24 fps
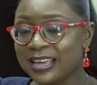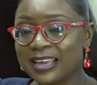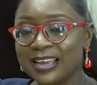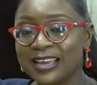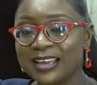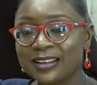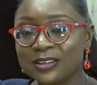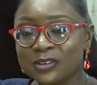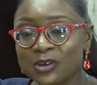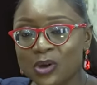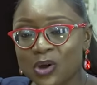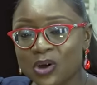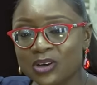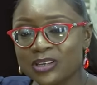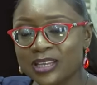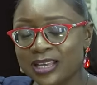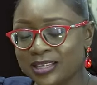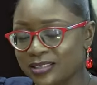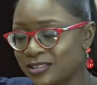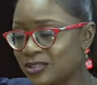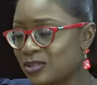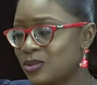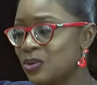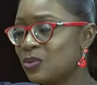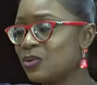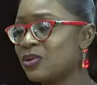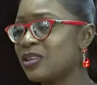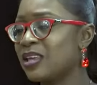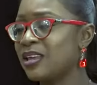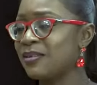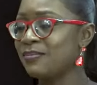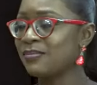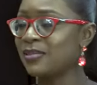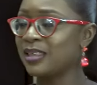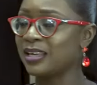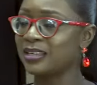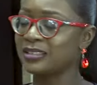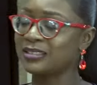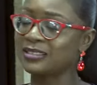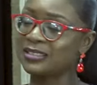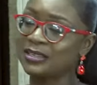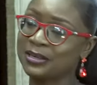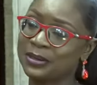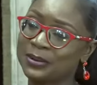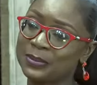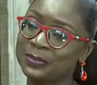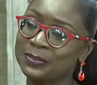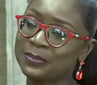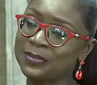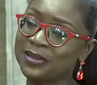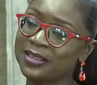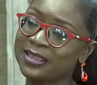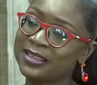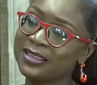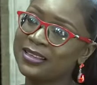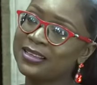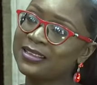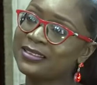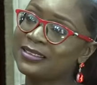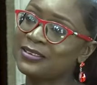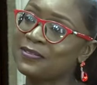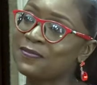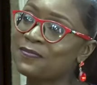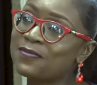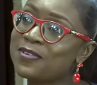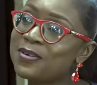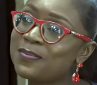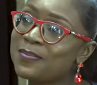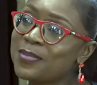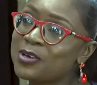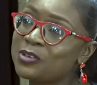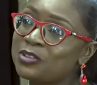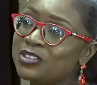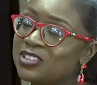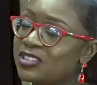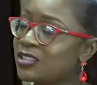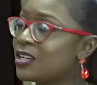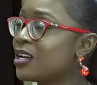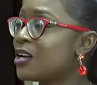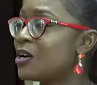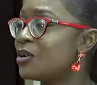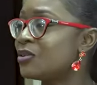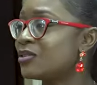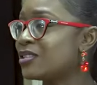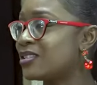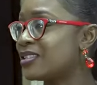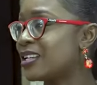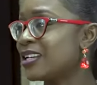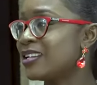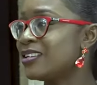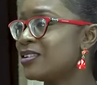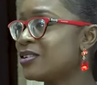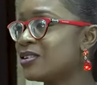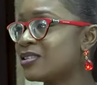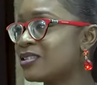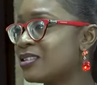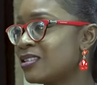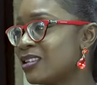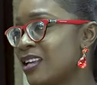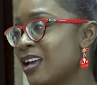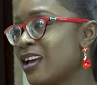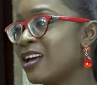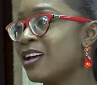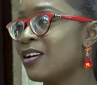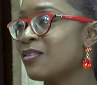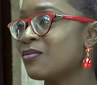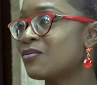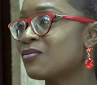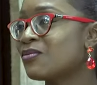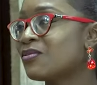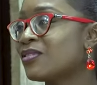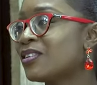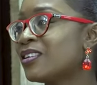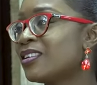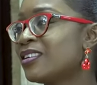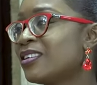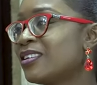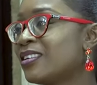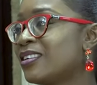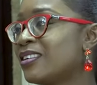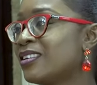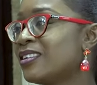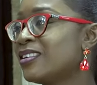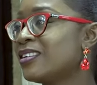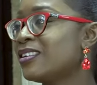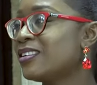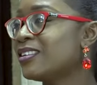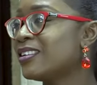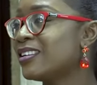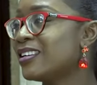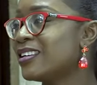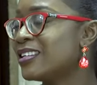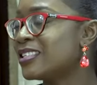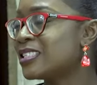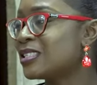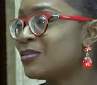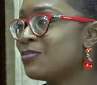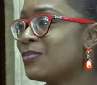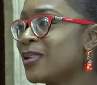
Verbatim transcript: and God has told him that the female child that he doesn't have, it's